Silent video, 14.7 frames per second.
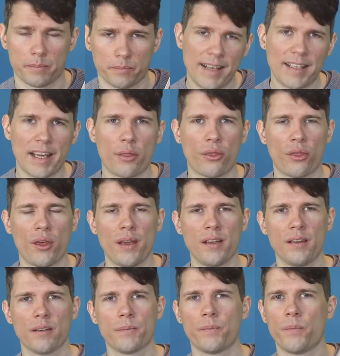And I
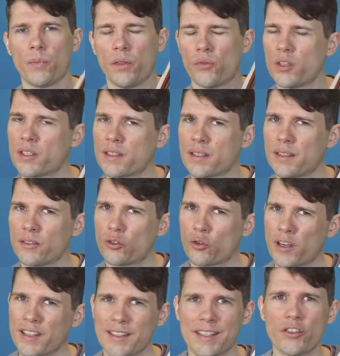think this
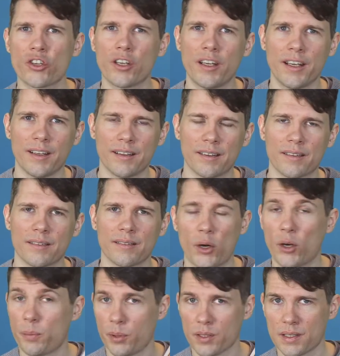transitioning
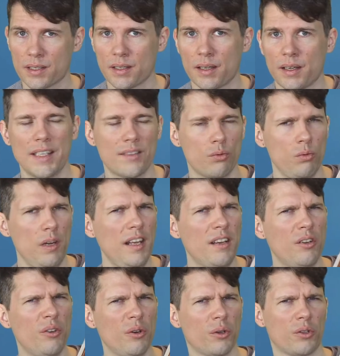purpose is really
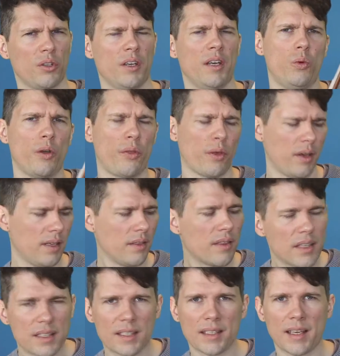good with
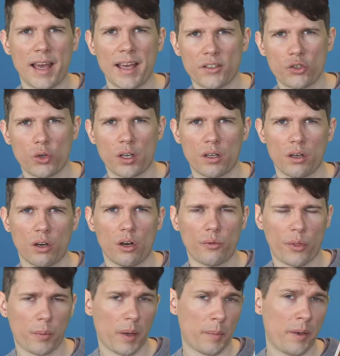this A string
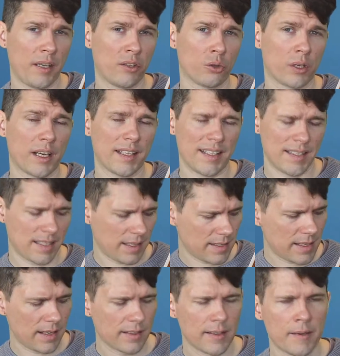of the Perpetual Cadenza
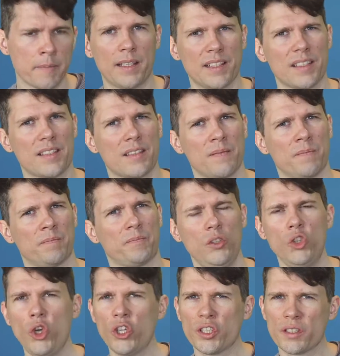set. It is
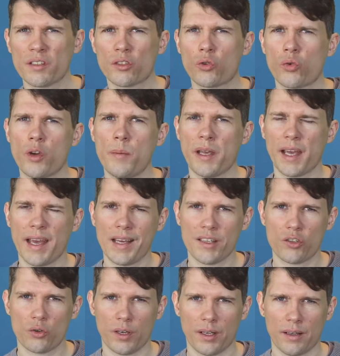not a screaming A
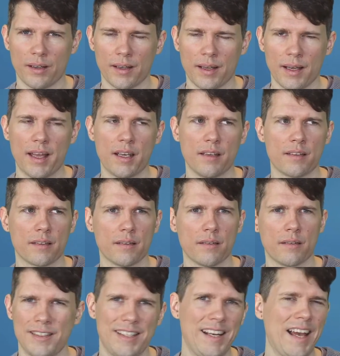string and
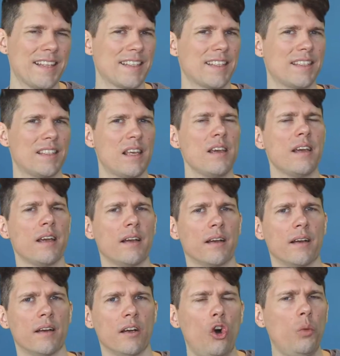still has a
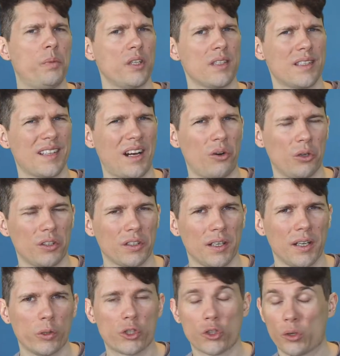singing open sound
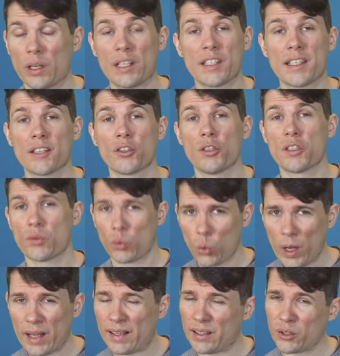which transitions
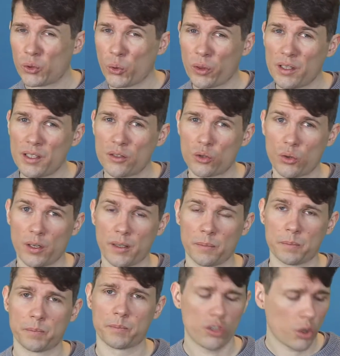well to the E string,
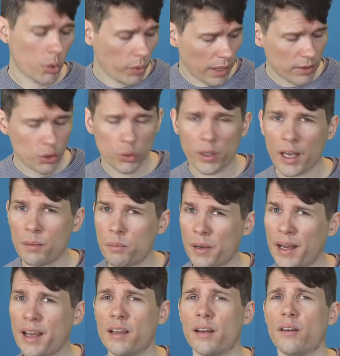so that you can
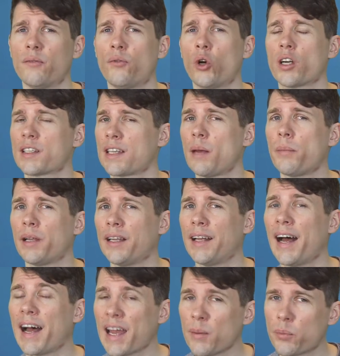play, for example, in
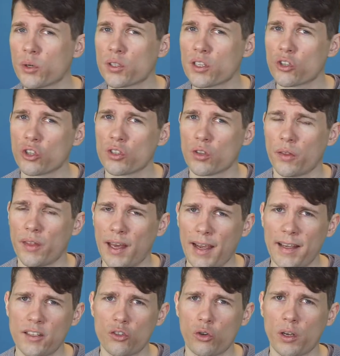high positions on the
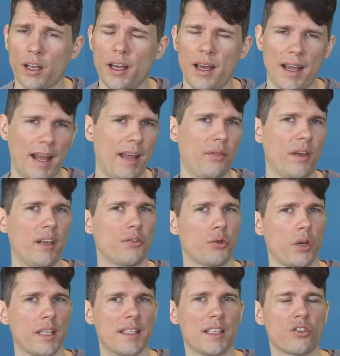A string and then
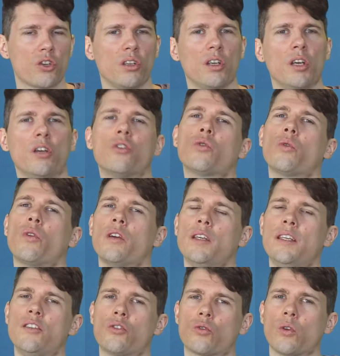transition to the
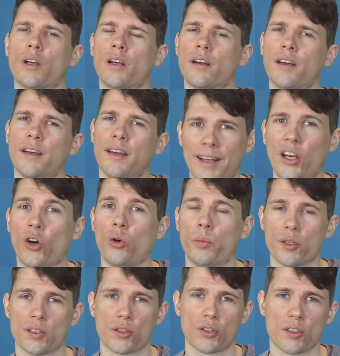E string in lower
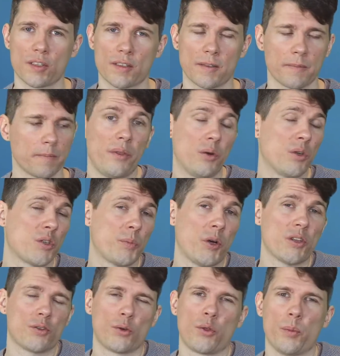positions. The
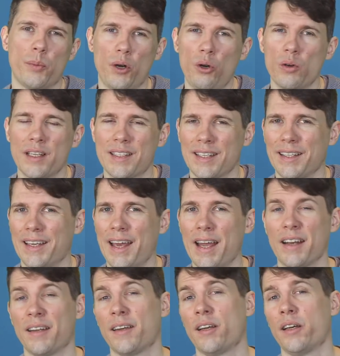response to the bow is
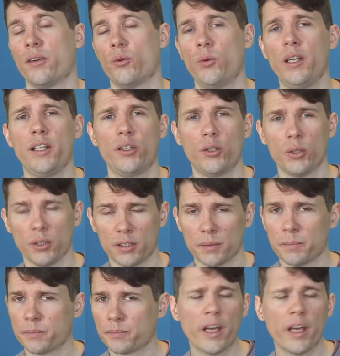again really good.